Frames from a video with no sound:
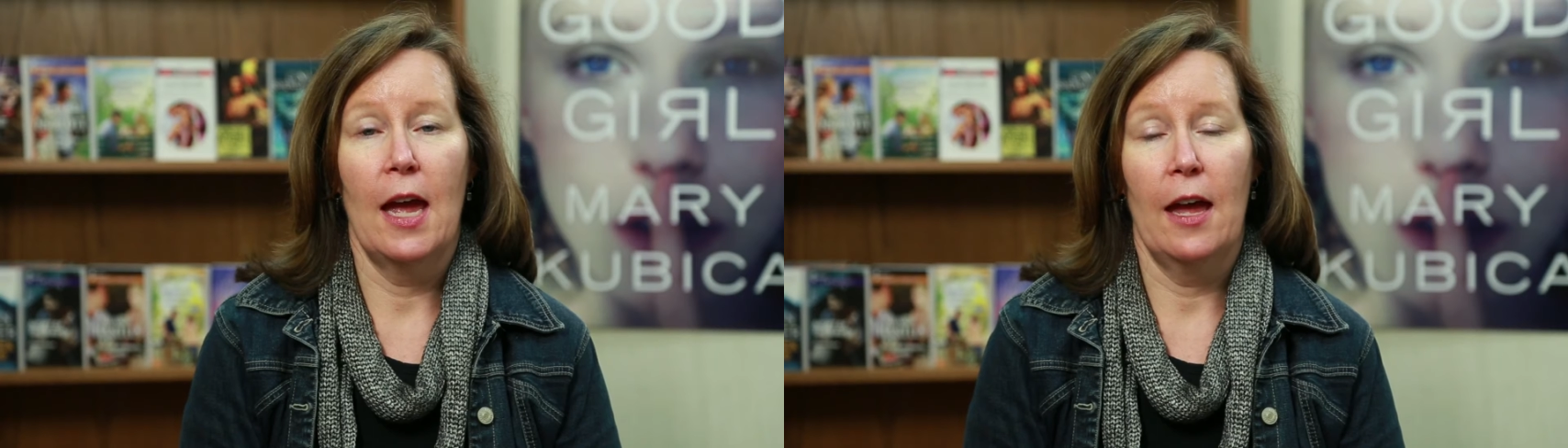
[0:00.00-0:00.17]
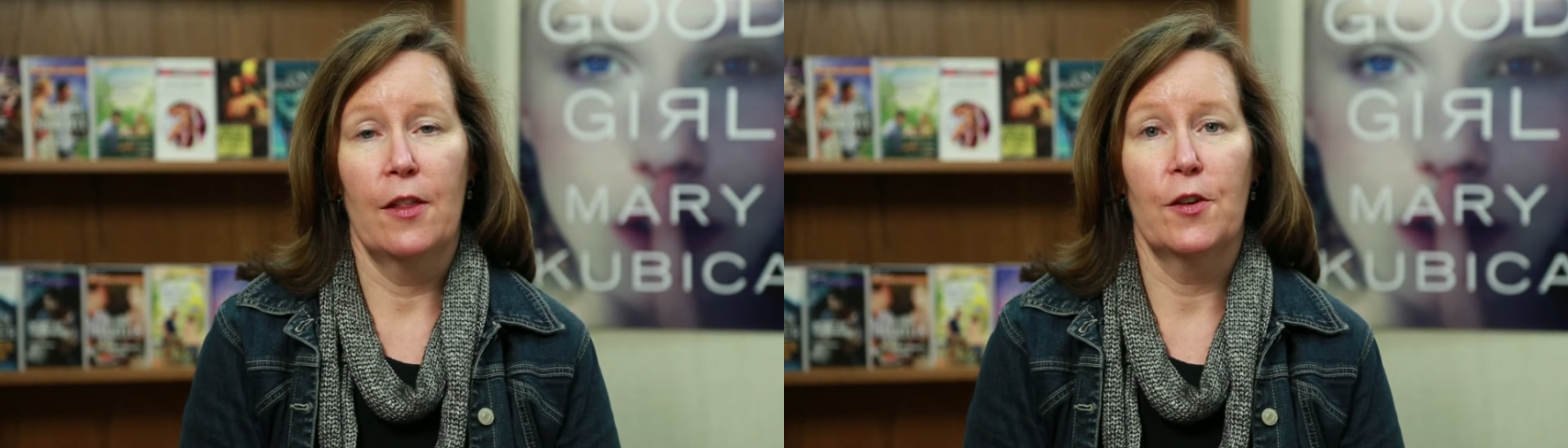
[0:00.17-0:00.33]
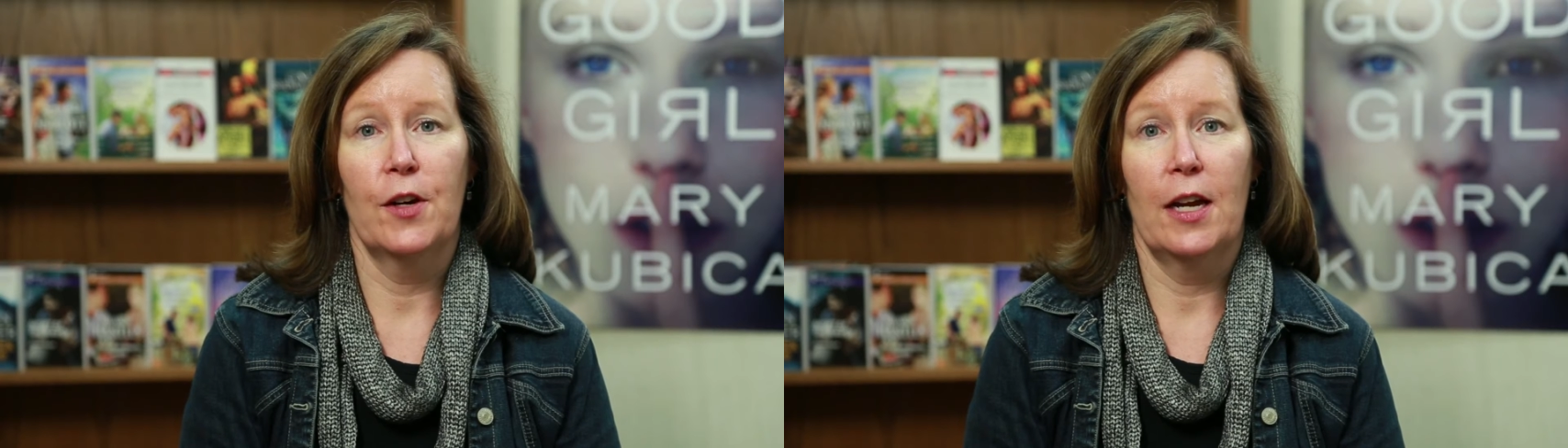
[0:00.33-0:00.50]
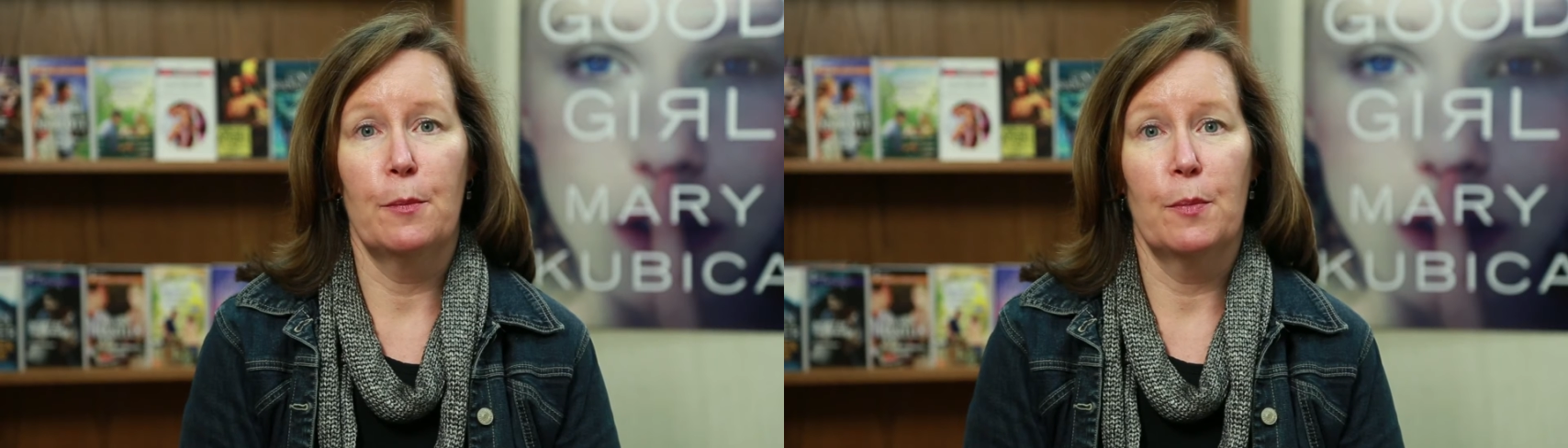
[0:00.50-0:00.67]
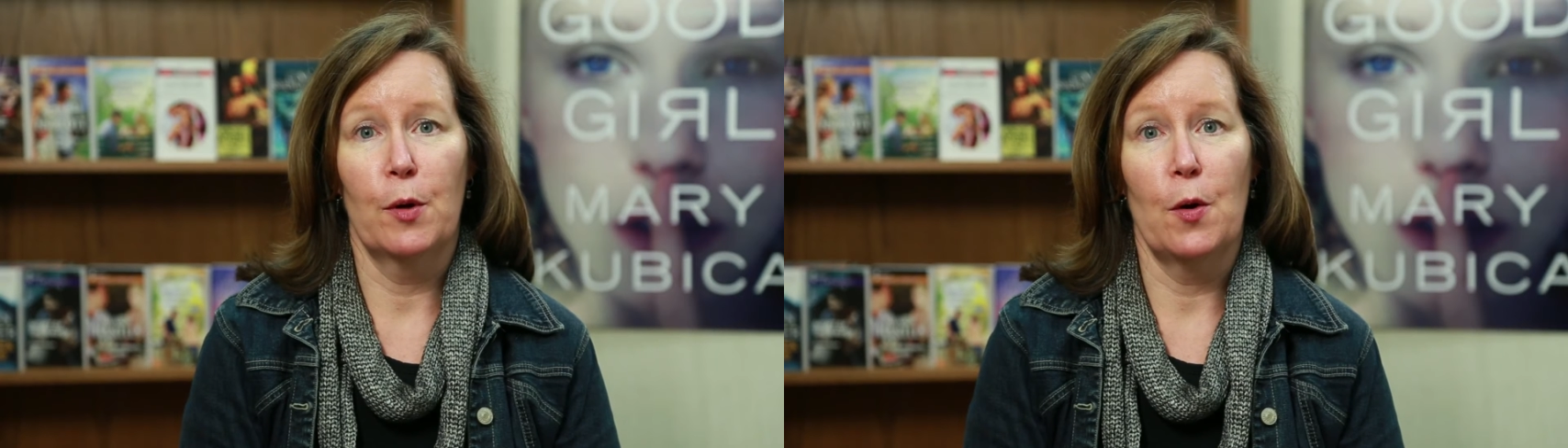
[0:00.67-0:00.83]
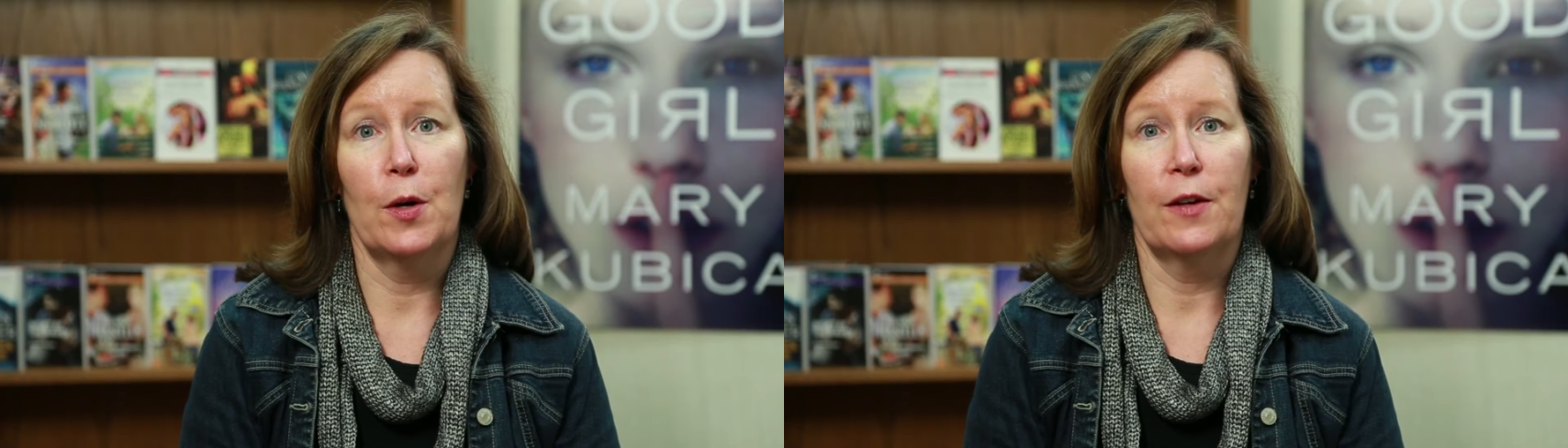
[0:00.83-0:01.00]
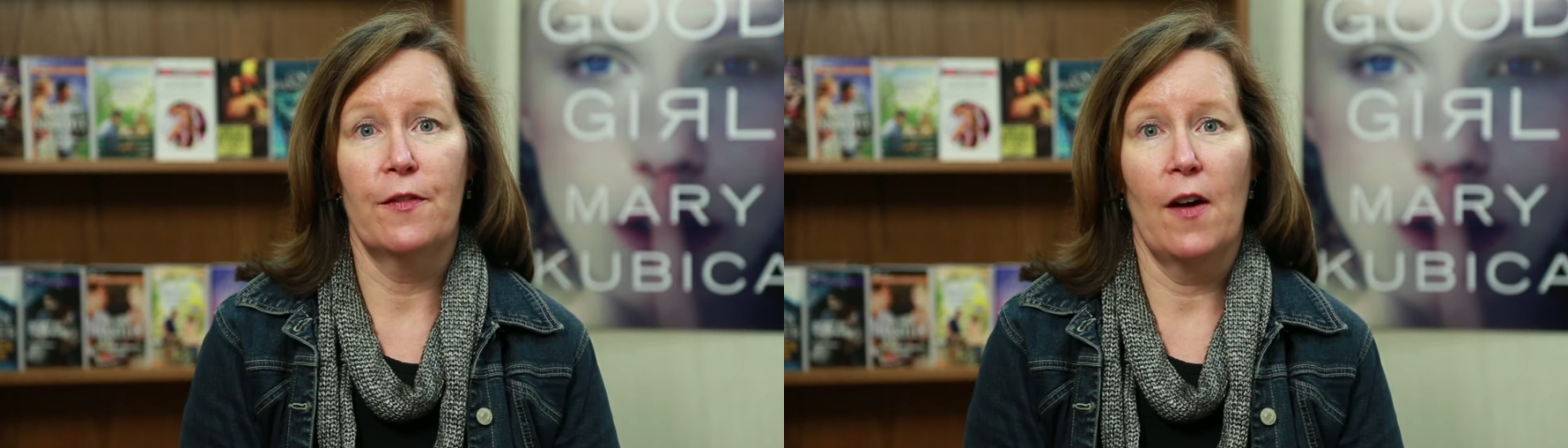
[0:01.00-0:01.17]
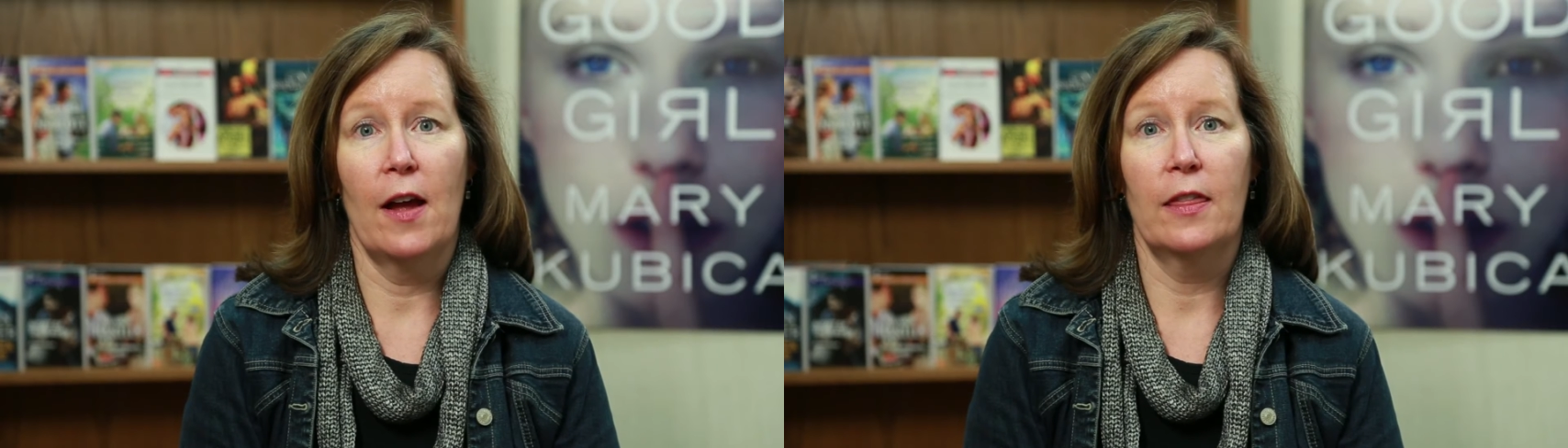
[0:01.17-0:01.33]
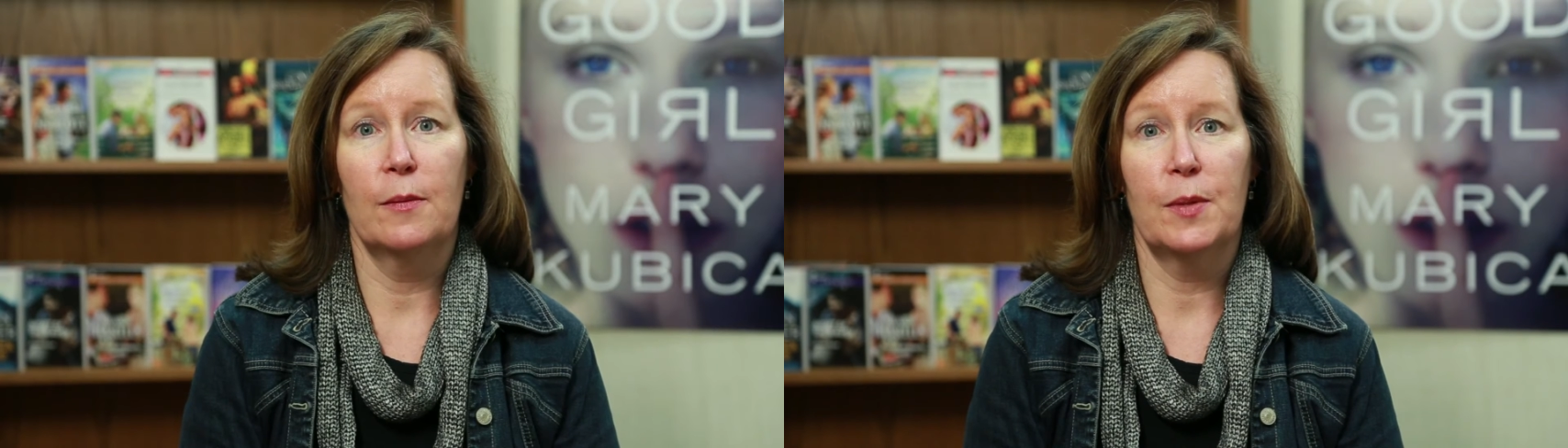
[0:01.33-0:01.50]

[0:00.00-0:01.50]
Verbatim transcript: Heather and Brody find